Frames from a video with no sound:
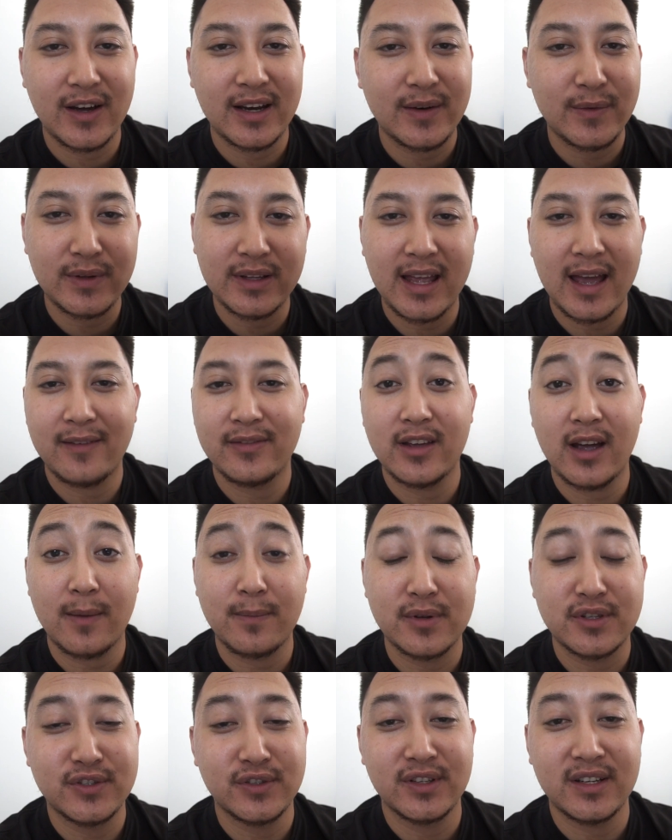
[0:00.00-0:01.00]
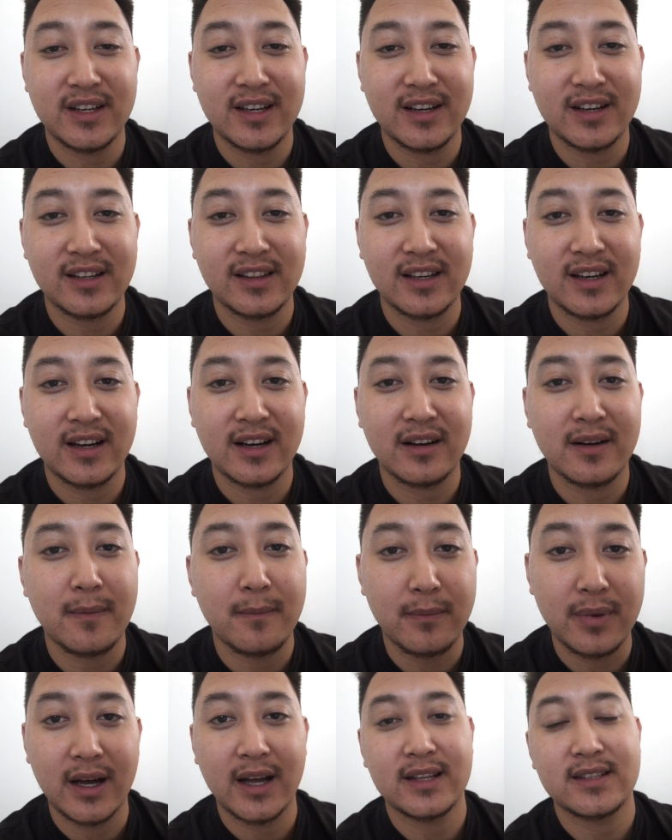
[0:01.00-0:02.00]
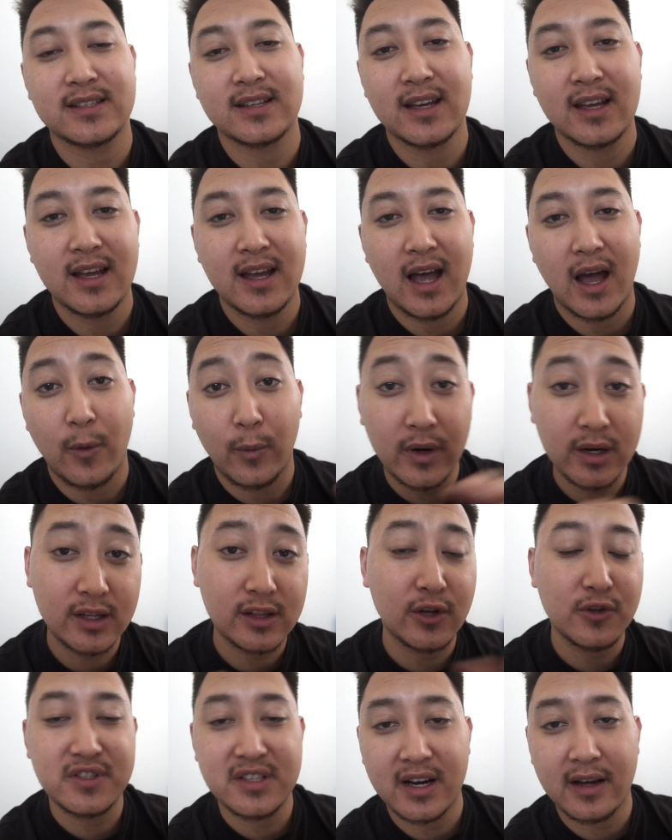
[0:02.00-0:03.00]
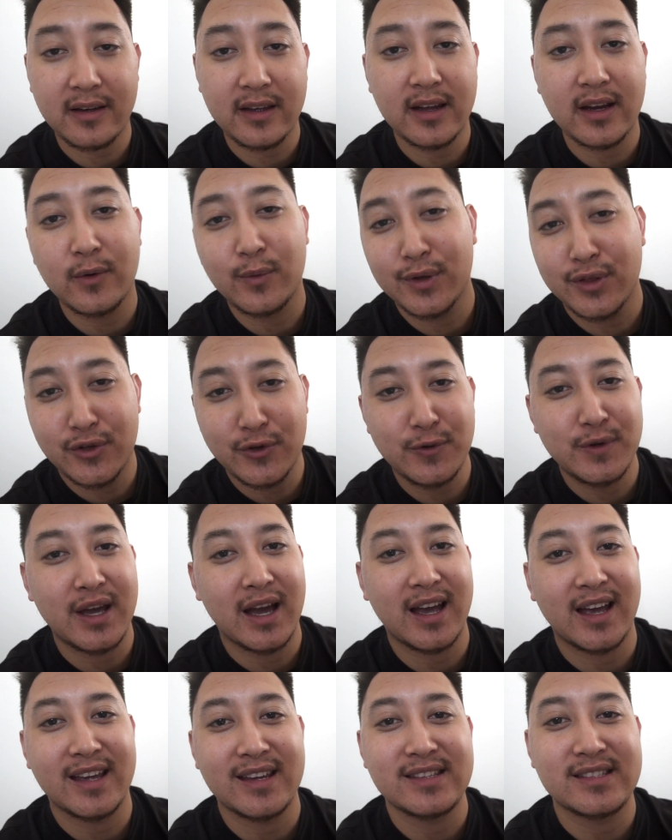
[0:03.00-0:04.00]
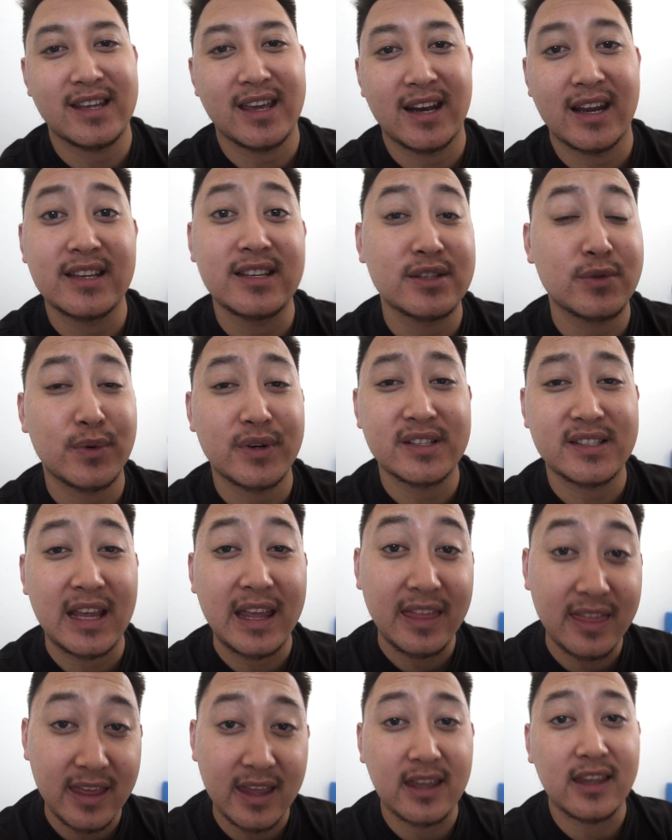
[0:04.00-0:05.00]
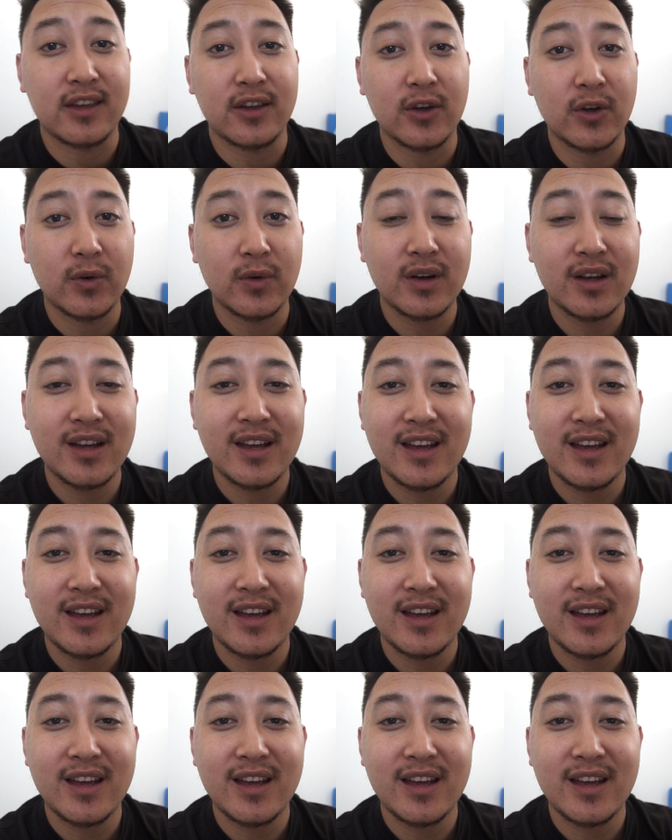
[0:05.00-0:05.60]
I didn't really have the opportunity earlier, but I want to close it out here with you guys, and I just want to say thank you.